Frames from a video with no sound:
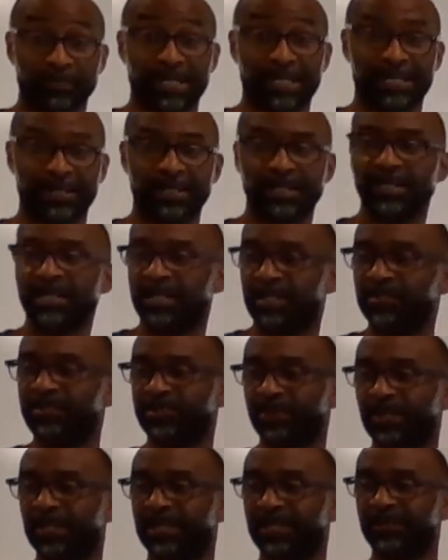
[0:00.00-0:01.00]
right?
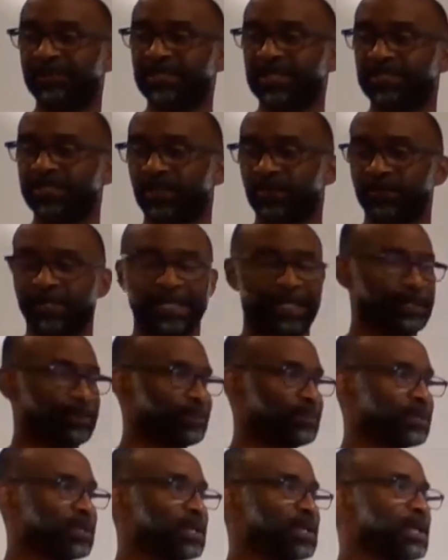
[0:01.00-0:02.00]
And so he gives his own
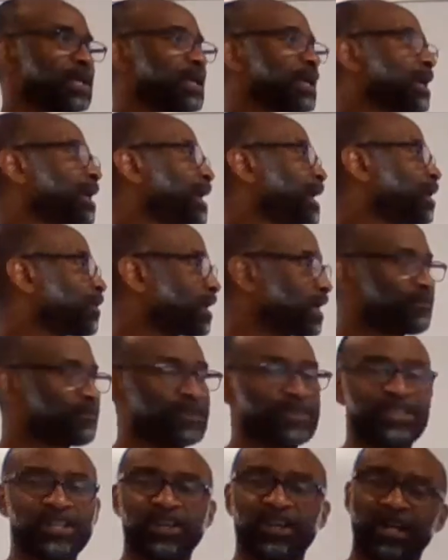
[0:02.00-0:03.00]
name.
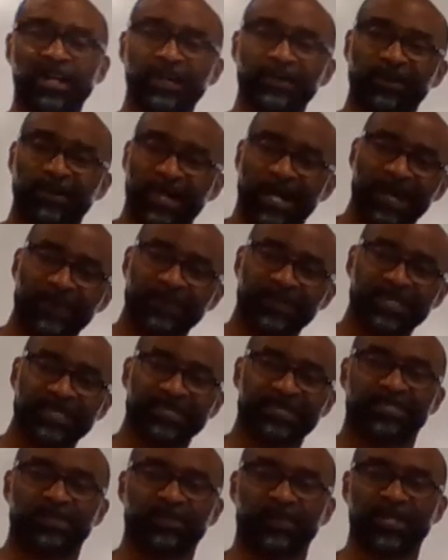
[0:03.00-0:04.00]
However, there are other
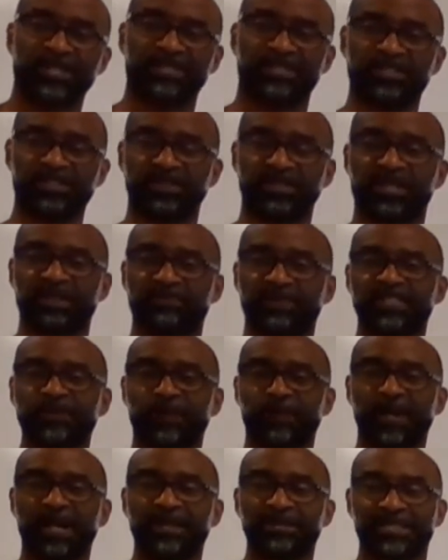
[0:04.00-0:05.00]
options as ways that you can
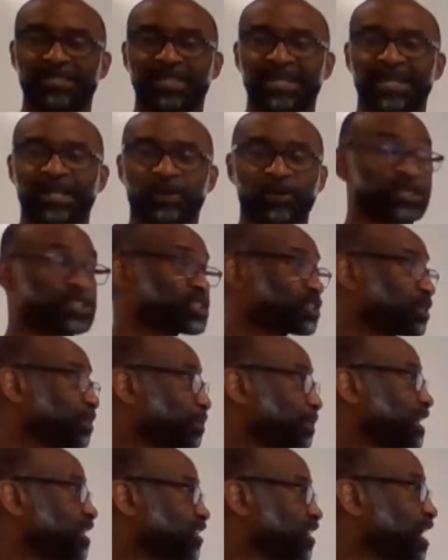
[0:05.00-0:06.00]
respond to that
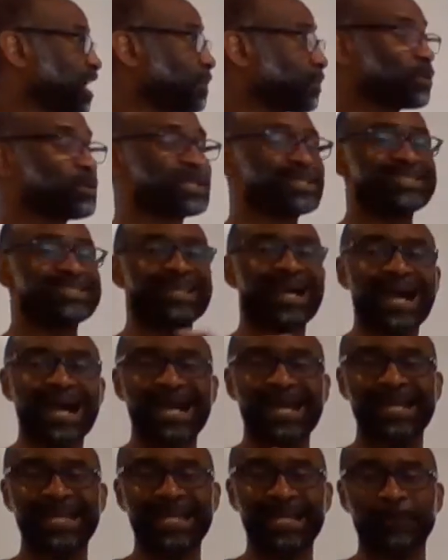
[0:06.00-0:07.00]
question. Me llamo is
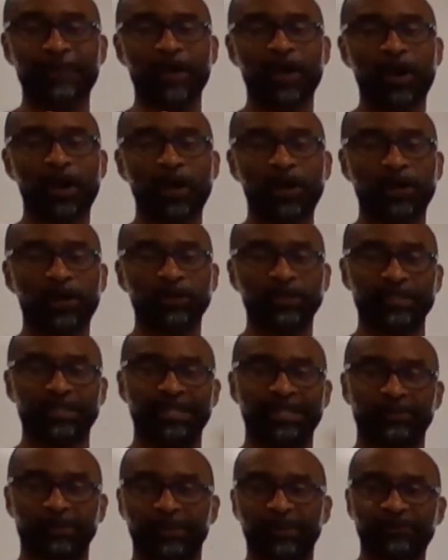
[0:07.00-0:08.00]
I am called,
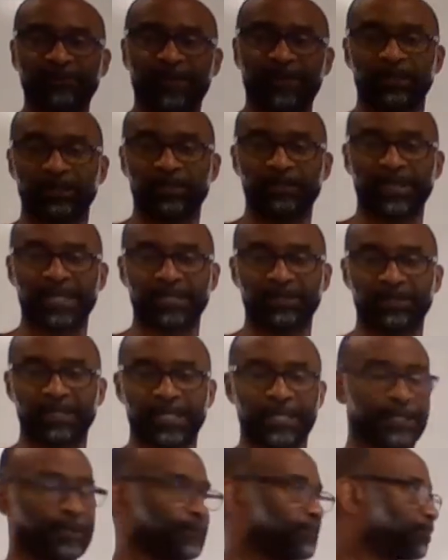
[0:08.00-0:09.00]
and that will be followed by
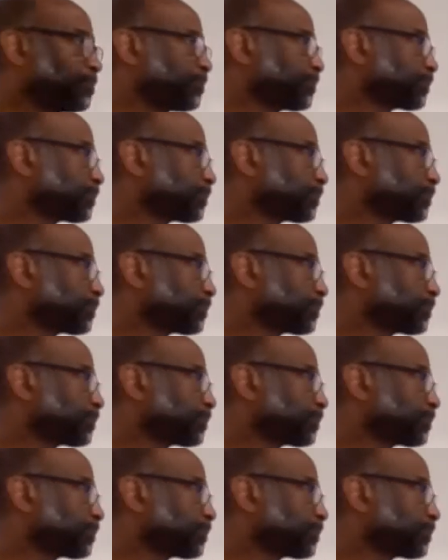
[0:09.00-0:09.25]
your name.